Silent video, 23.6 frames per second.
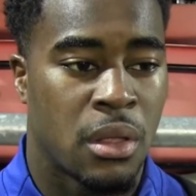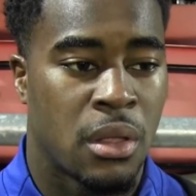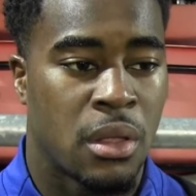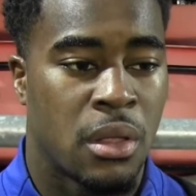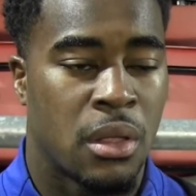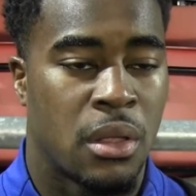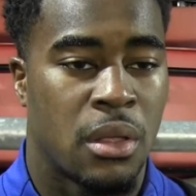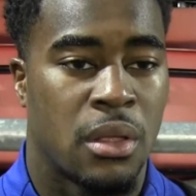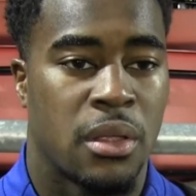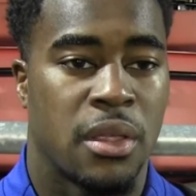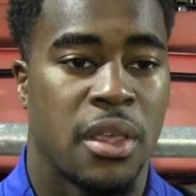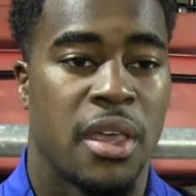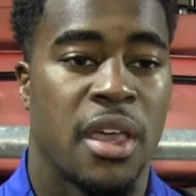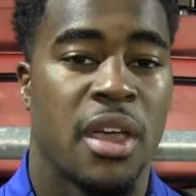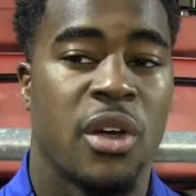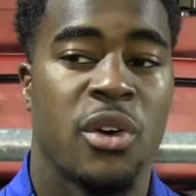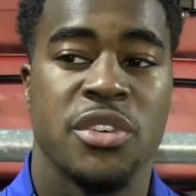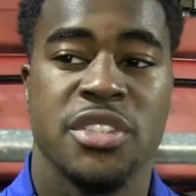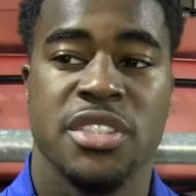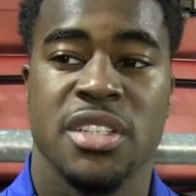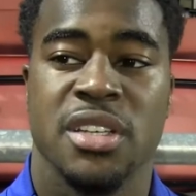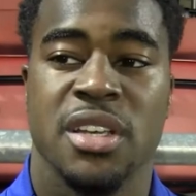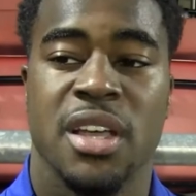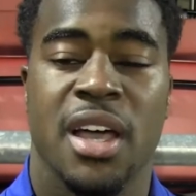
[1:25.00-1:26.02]
back playing? Yeah,
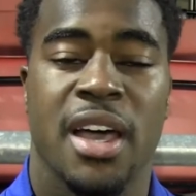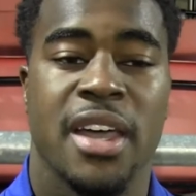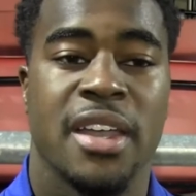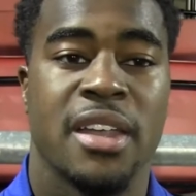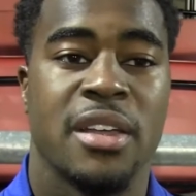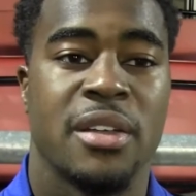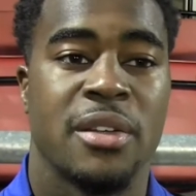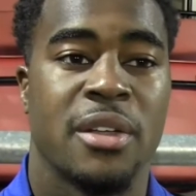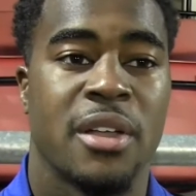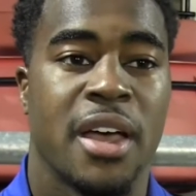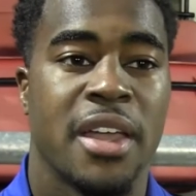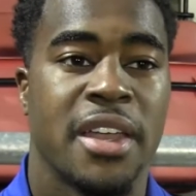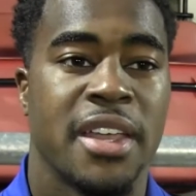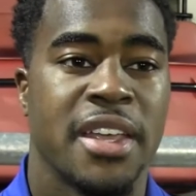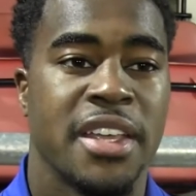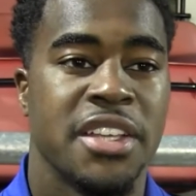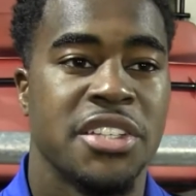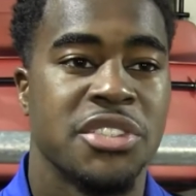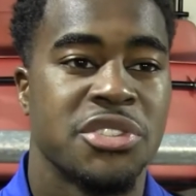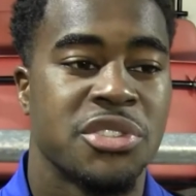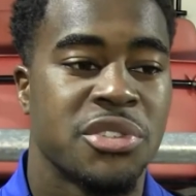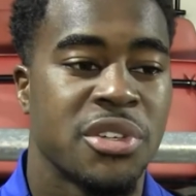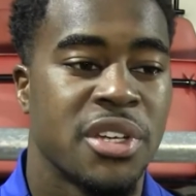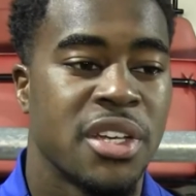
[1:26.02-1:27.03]
obviously, I had, a, I had an
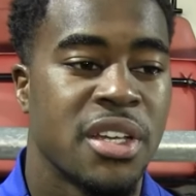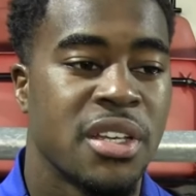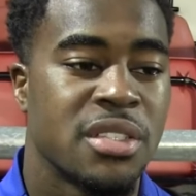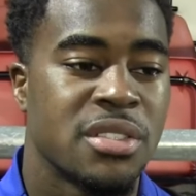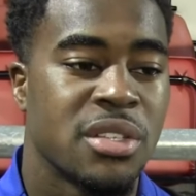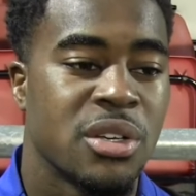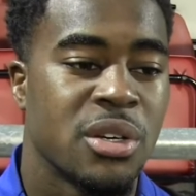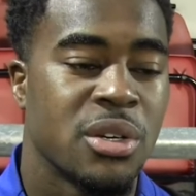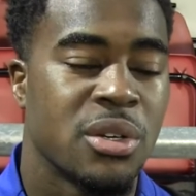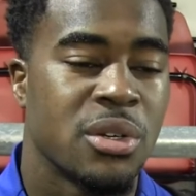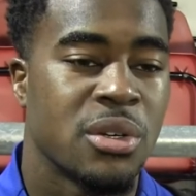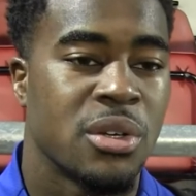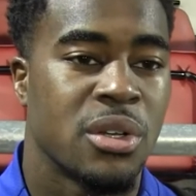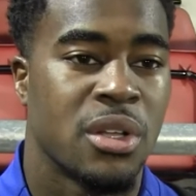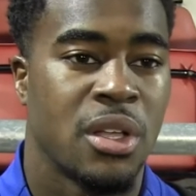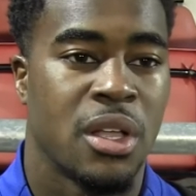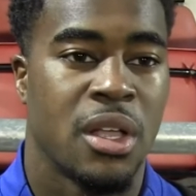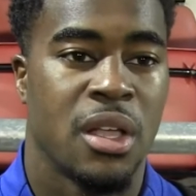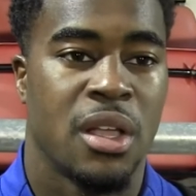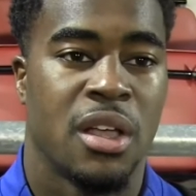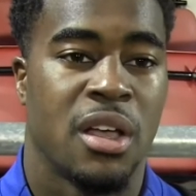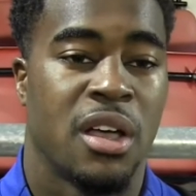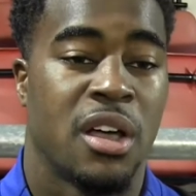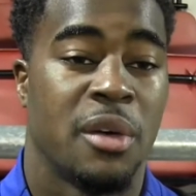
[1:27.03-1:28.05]
injury, so
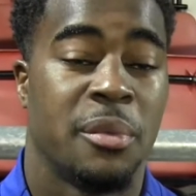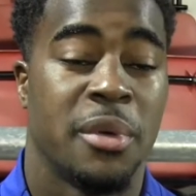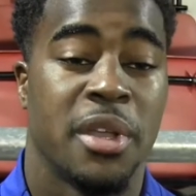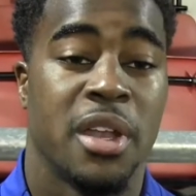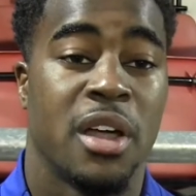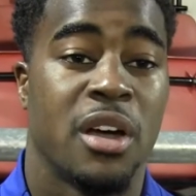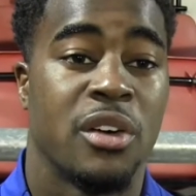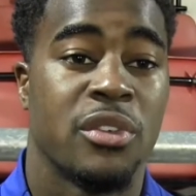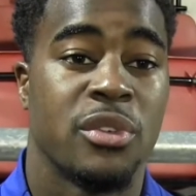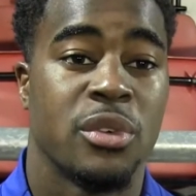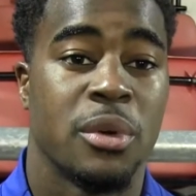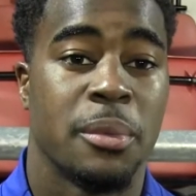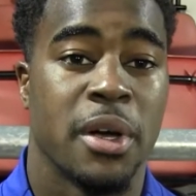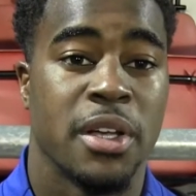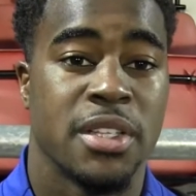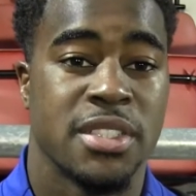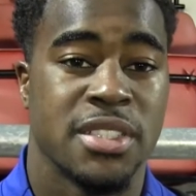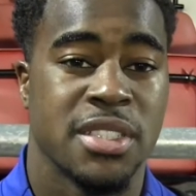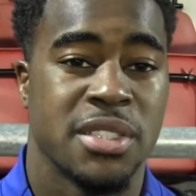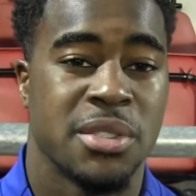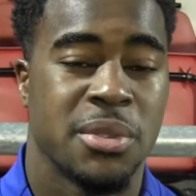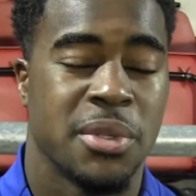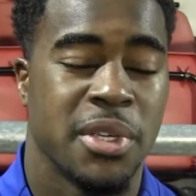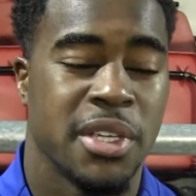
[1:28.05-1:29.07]
I've been out for about
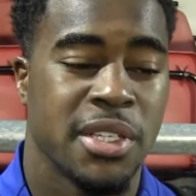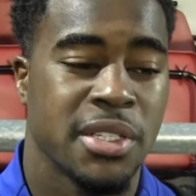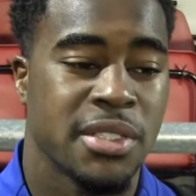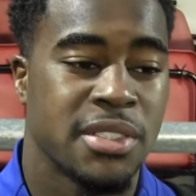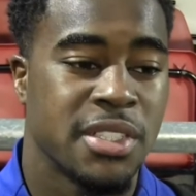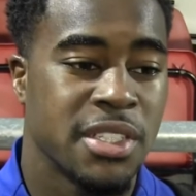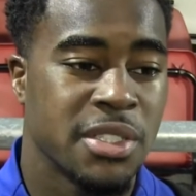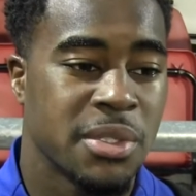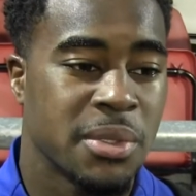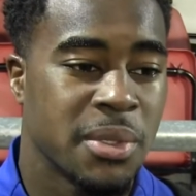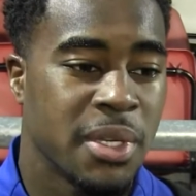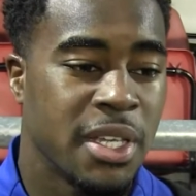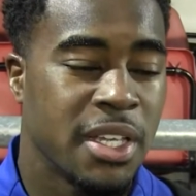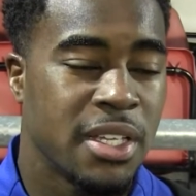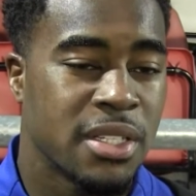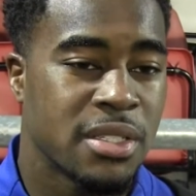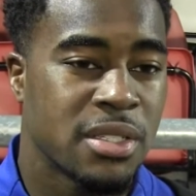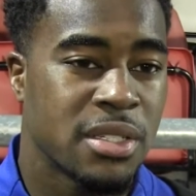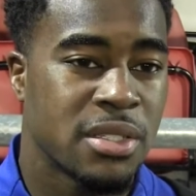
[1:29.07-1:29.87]
six, six weeks.